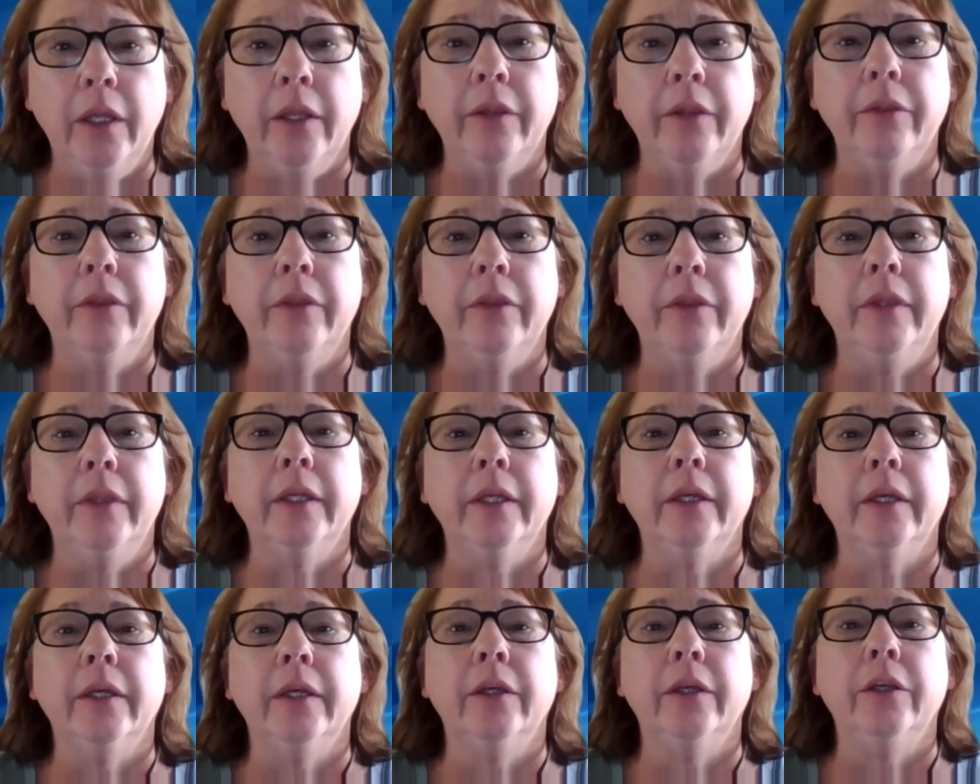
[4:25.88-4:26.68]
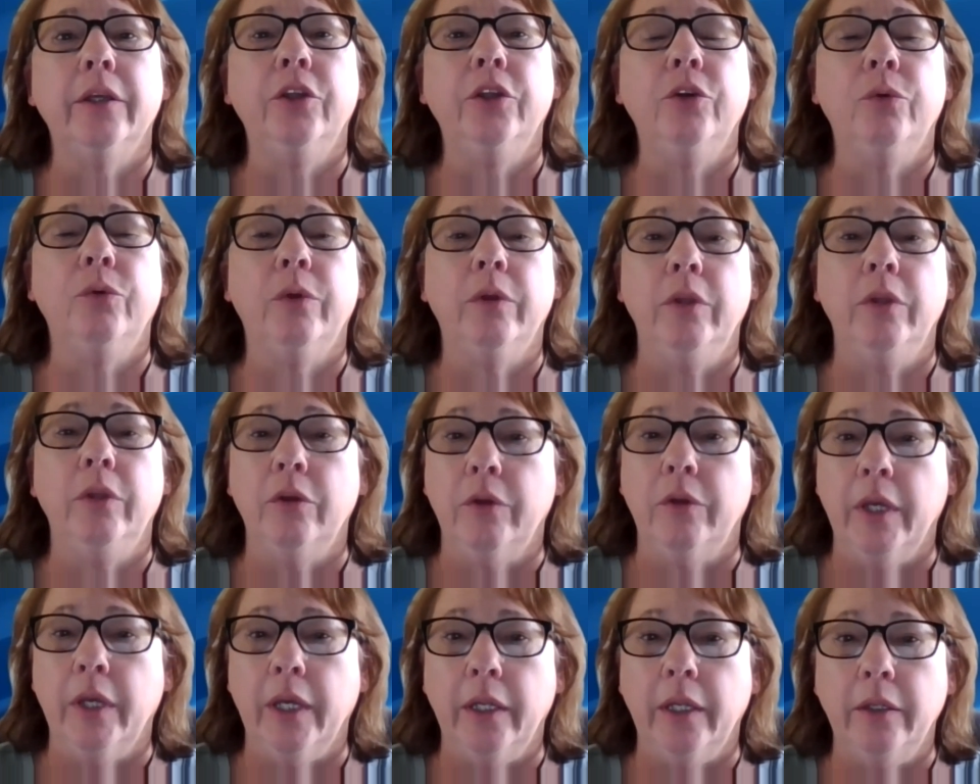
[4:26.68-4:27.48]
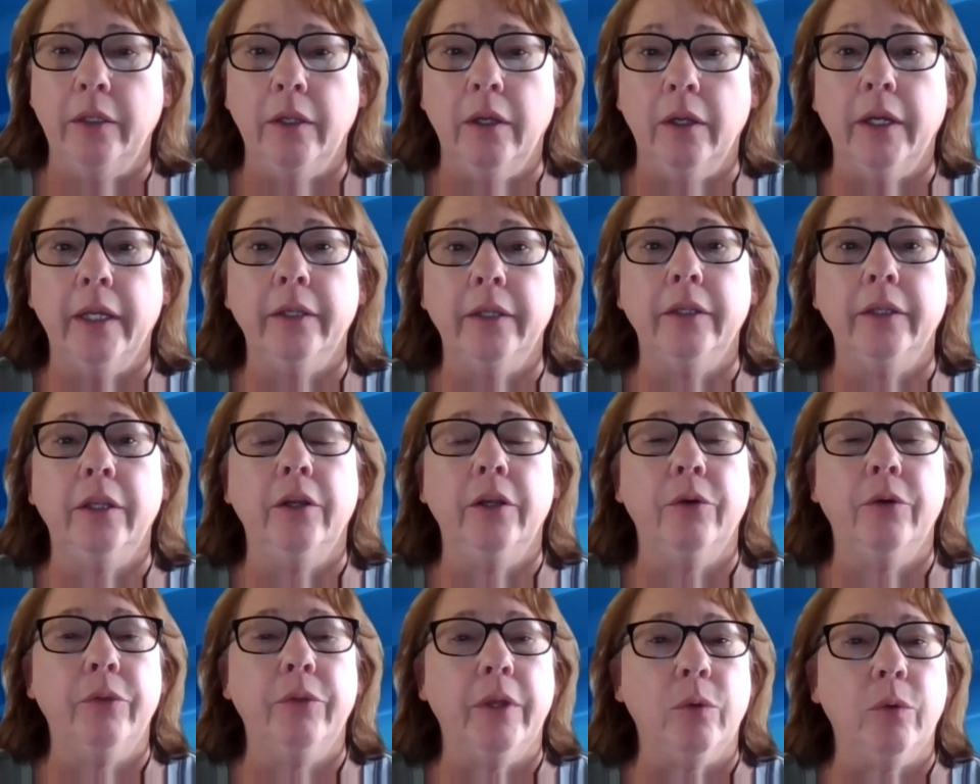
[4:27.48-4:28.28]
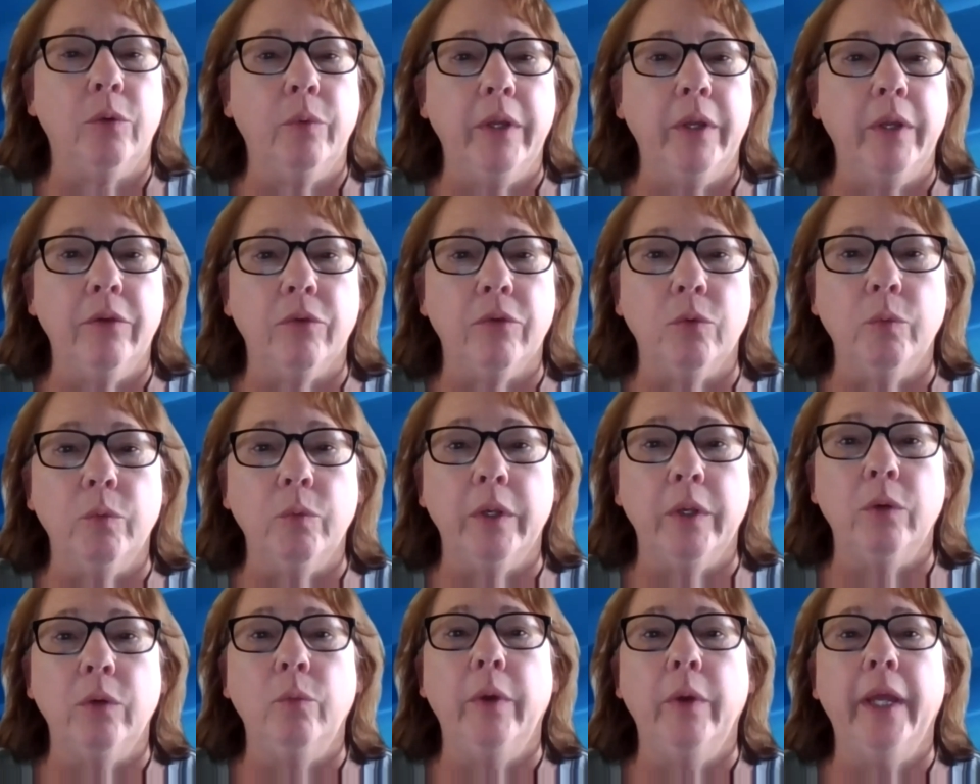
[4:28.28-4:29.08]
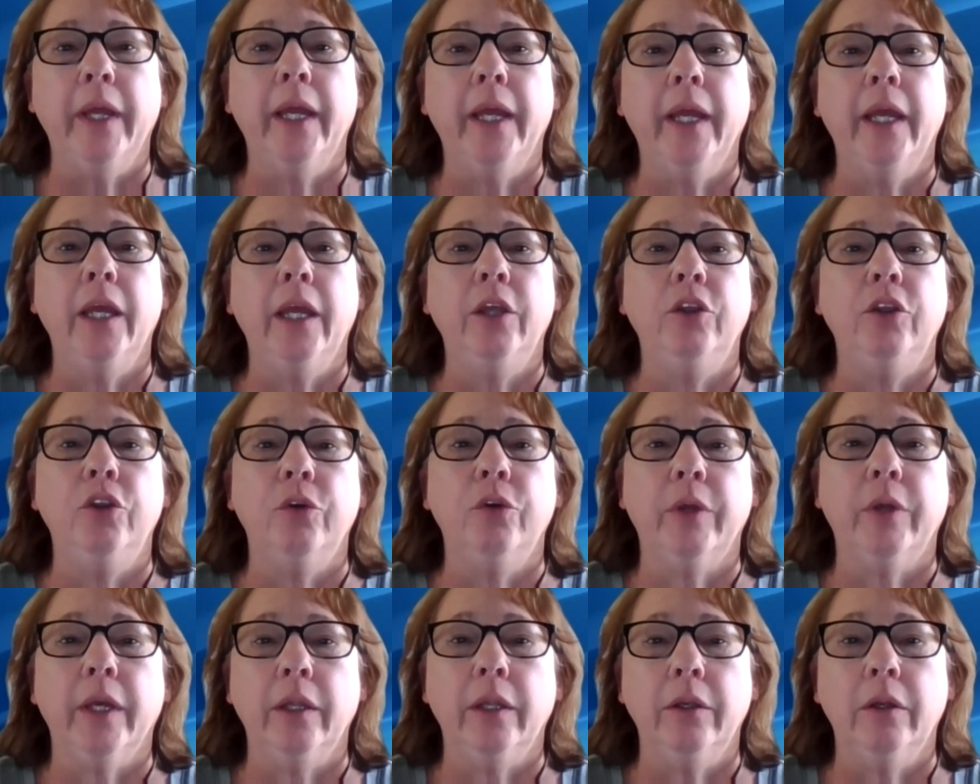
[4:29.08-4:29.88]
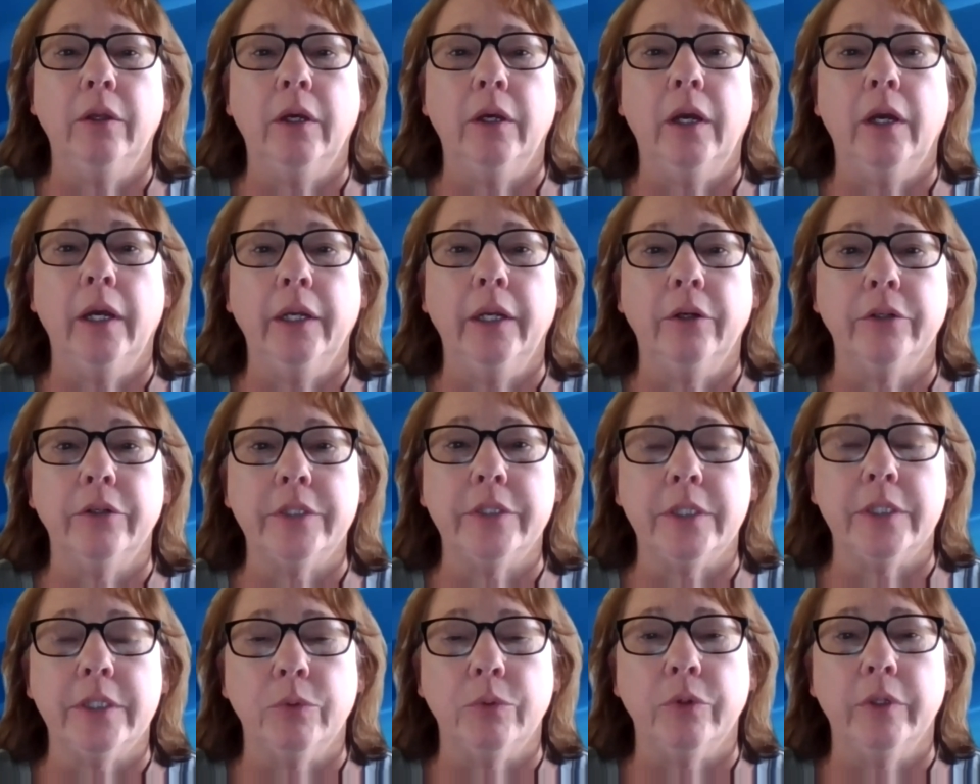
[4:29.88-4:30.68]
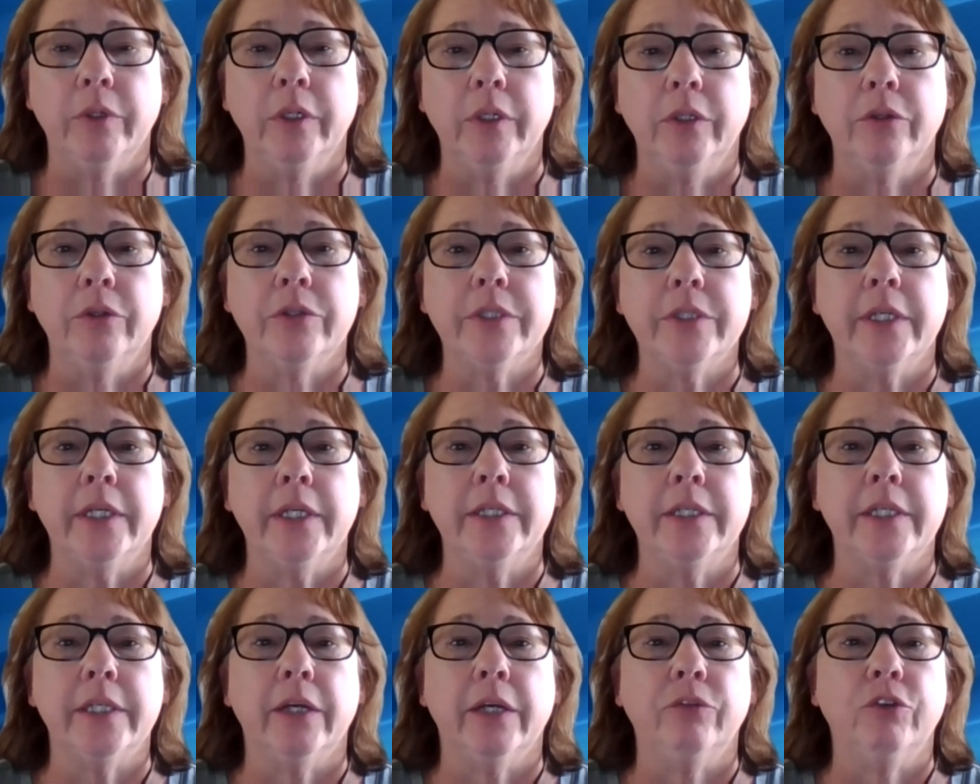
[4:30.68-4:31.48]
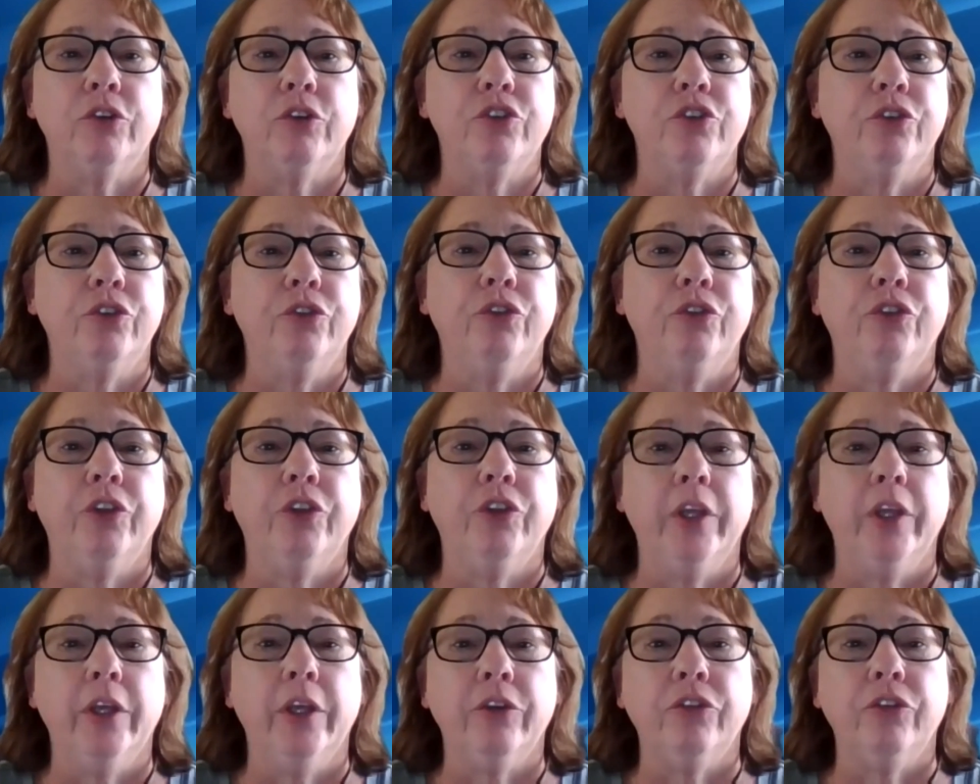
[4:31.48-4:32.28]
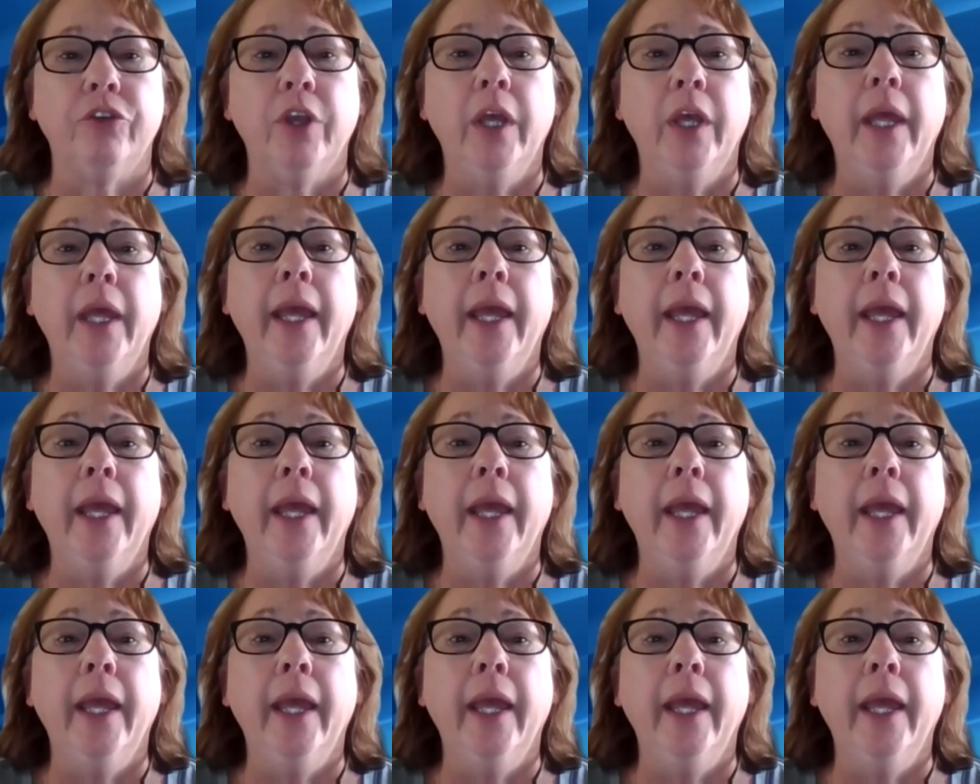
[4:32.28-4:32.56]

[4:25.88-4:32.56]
You cannot, that waiver went away. You cannot hire temporary nurse aides after June 6th.